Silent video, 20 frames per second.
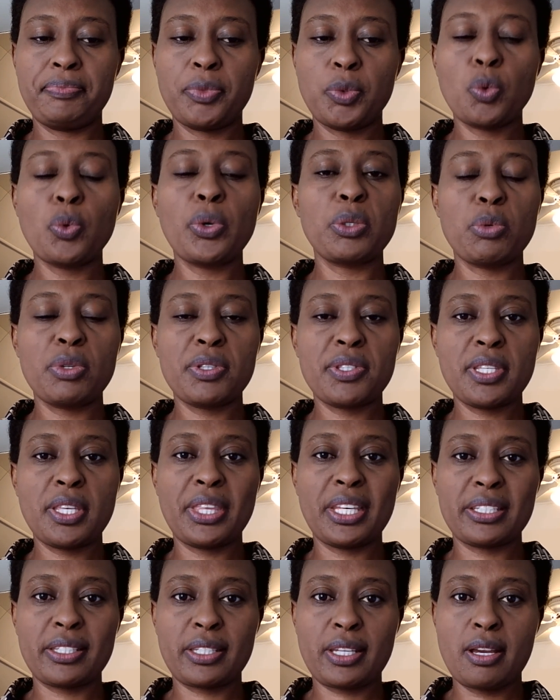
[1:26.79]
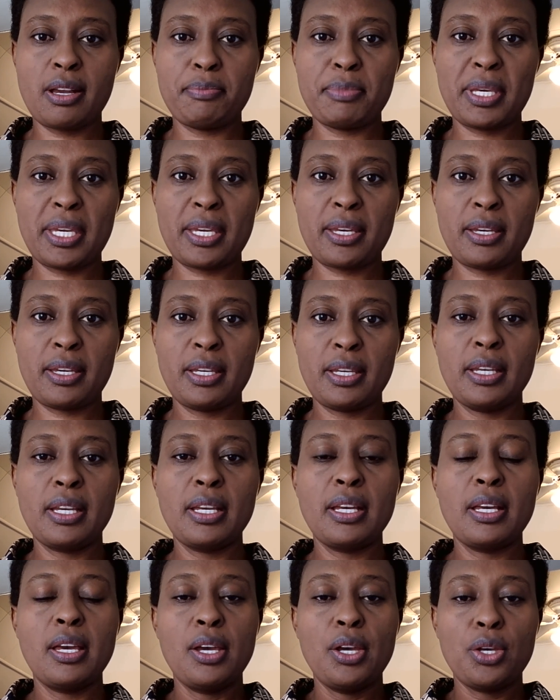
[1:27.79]
when we see that coming.
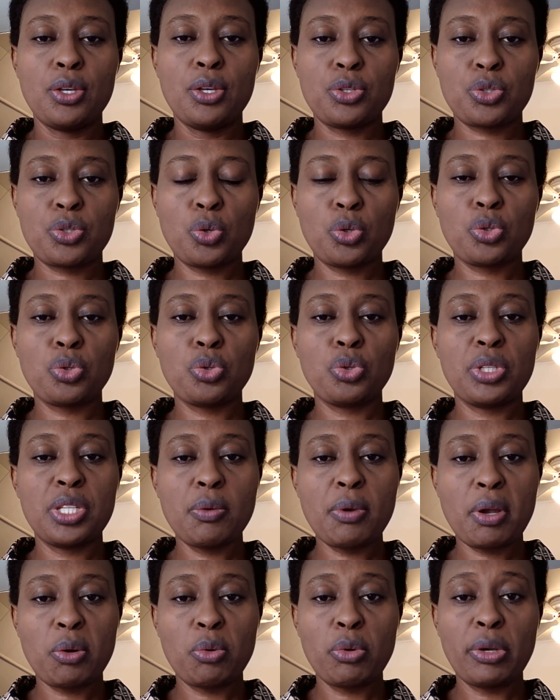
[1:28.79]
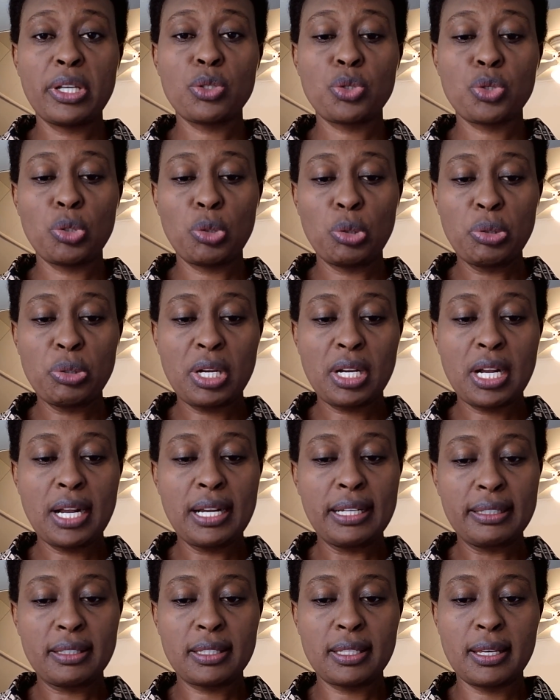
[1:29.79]
So today we are going to look
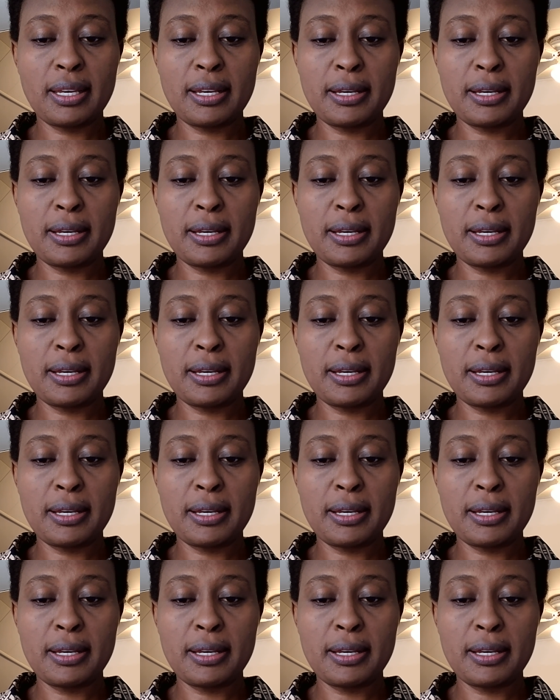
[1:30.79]
at